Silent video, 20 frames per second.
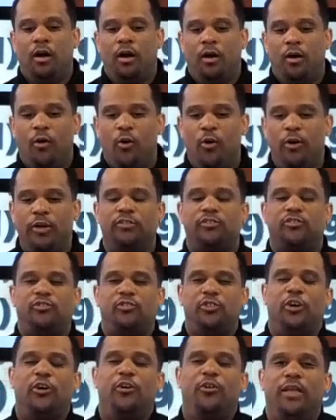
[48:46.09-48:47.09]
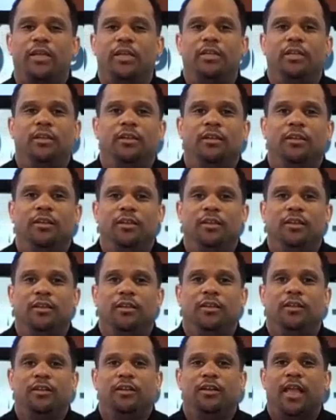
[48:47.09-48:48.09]
On his journey,
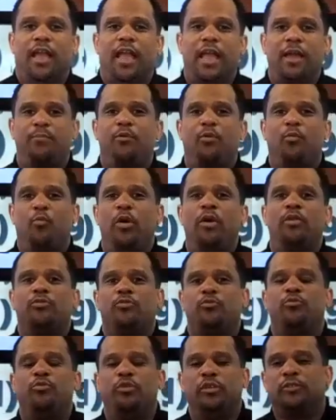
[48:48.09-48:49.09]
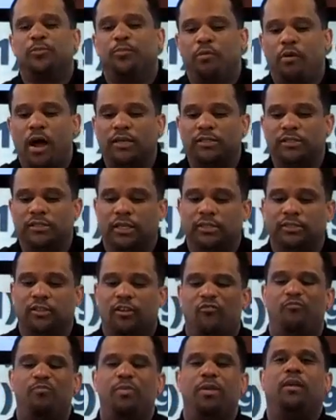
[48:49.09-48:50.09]
Abram went through this process
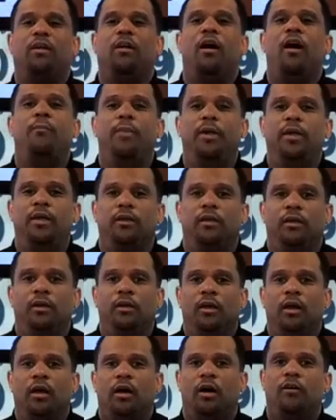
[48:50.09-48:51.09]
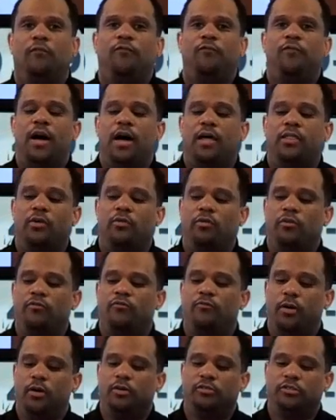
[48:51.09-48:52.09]
of becoming a father of
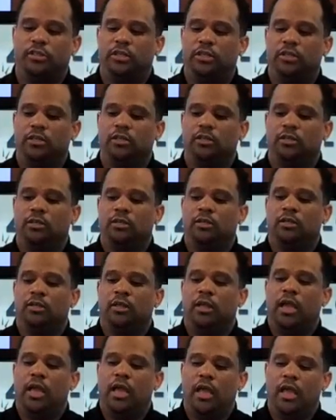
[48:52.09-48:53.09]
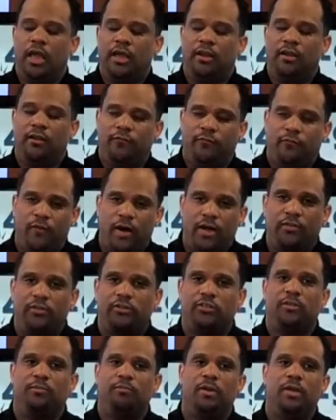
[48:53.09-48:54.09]
mercy and a father
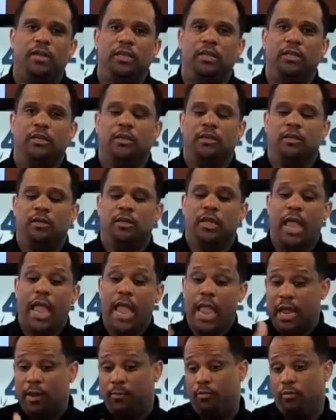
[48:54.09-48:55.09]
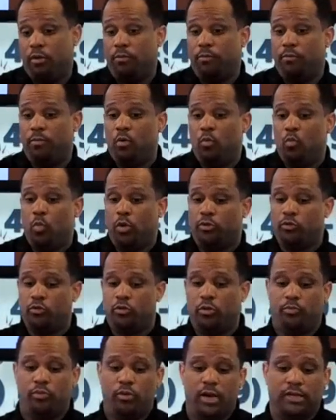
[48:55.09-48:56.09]
to many. Abram went through the
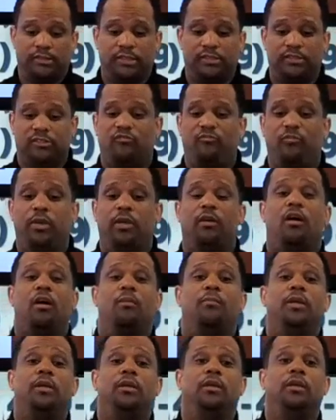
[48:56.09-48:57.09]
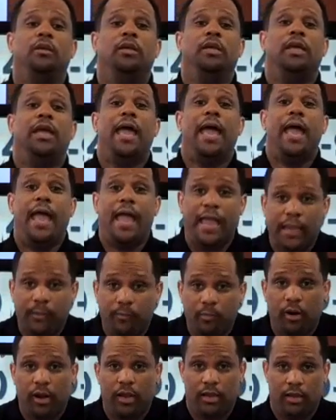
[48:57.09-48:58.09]
process of becoming
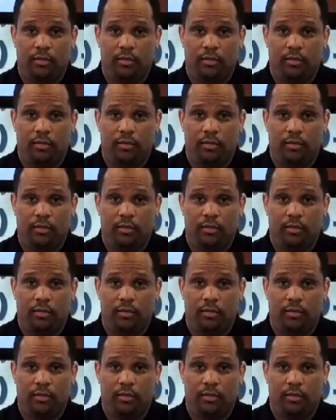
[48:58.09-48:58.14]
Abraham.